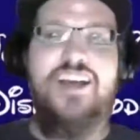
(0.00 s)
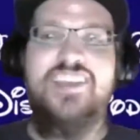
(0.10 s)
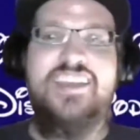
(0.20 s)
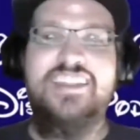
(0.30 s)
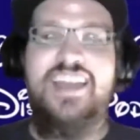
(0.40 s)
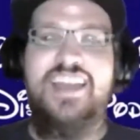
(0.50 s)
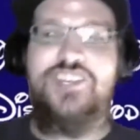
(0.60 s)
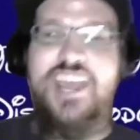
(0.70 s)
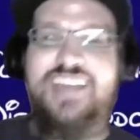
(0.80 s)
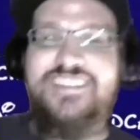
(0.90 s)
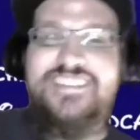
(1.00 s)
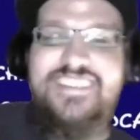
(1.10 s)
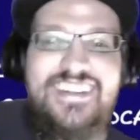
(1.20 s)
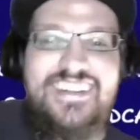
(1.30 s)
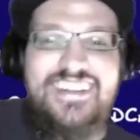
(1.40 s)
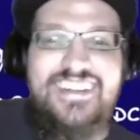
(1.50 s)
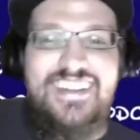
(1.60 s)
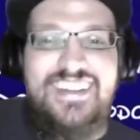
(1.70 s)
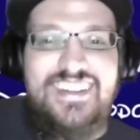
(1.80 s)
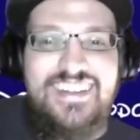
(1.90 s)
frightening and so real. Right.